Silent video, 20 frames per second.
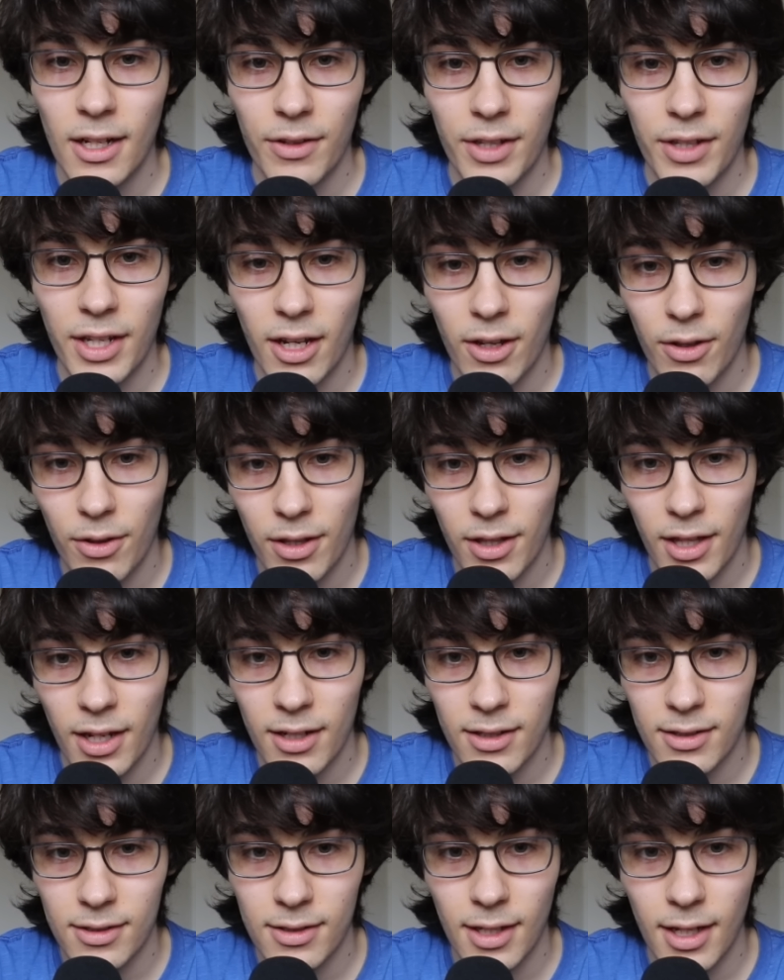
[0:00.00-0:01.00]
Now, they
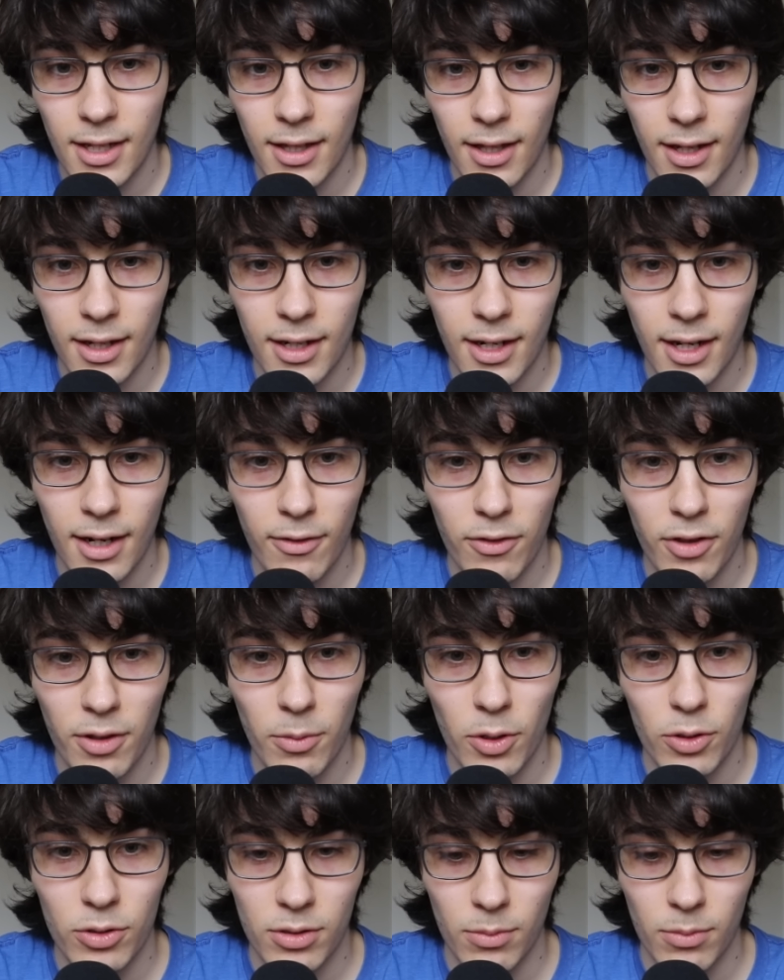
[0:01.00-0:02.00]
didn't say like kind of the
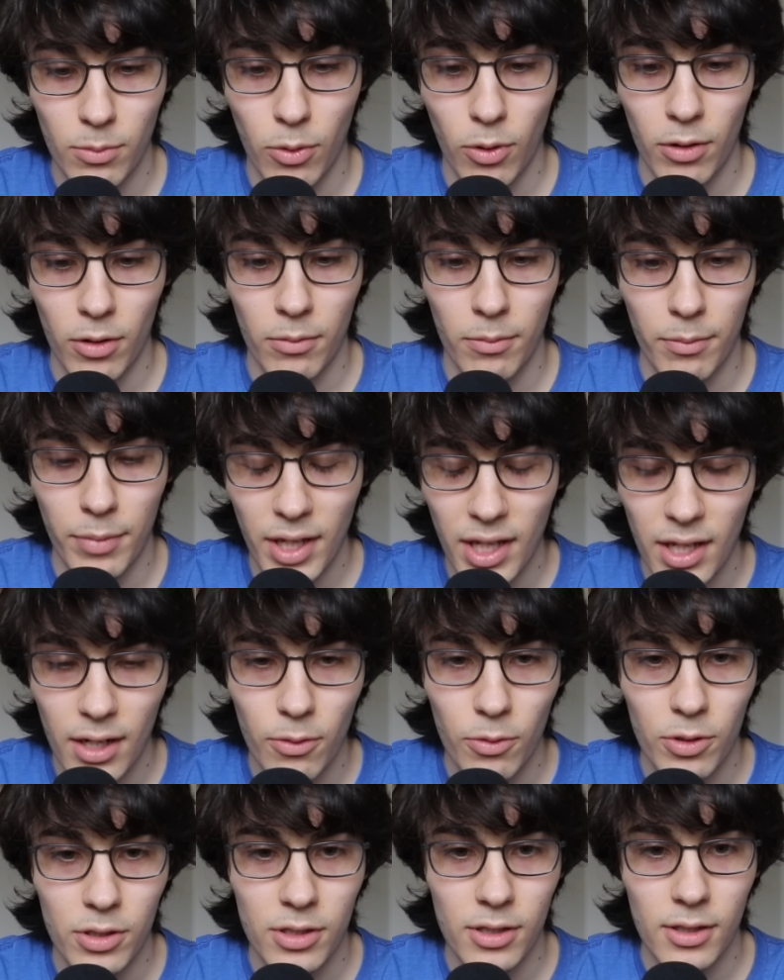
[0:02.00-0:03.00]
most important
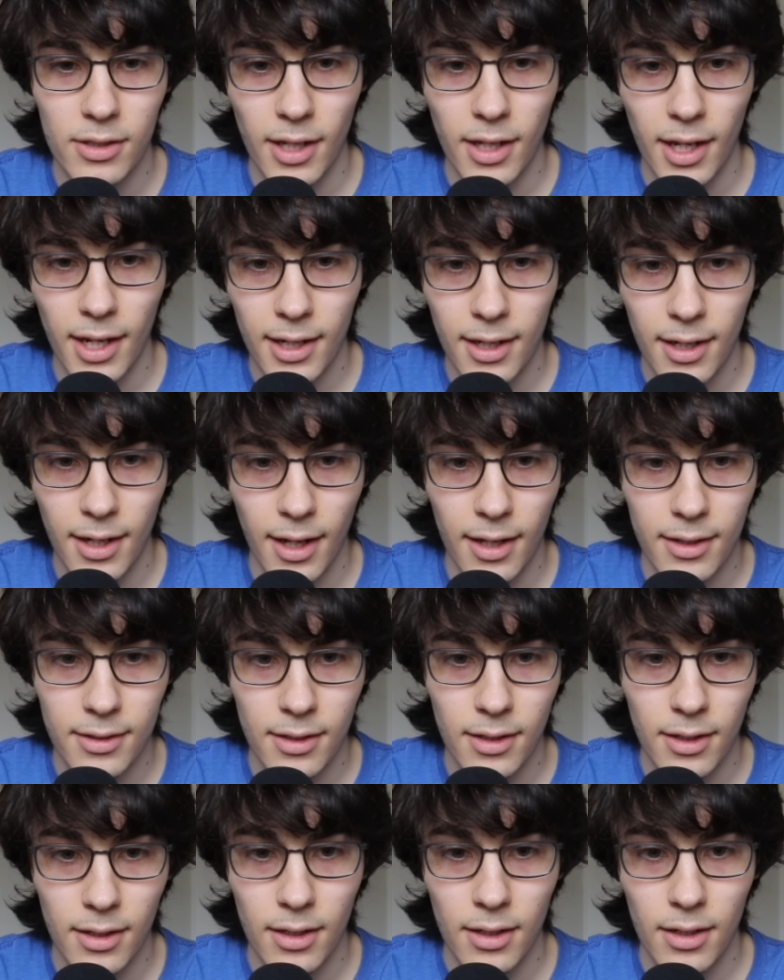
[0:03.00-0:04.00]
bit, which is I can
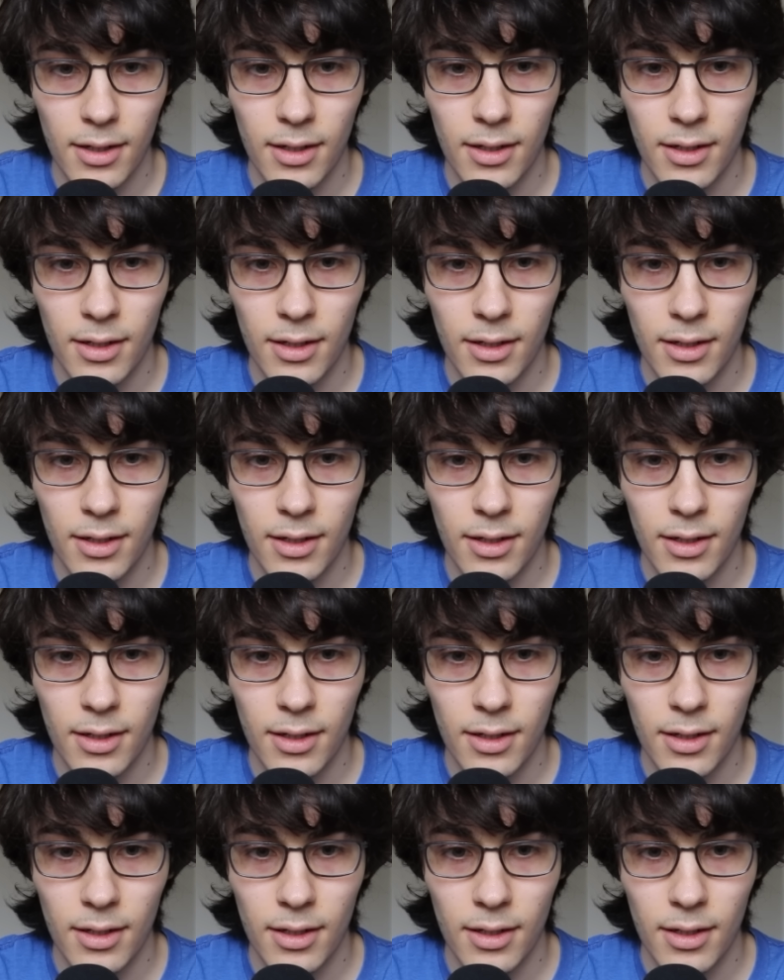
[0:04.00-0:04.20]
ask it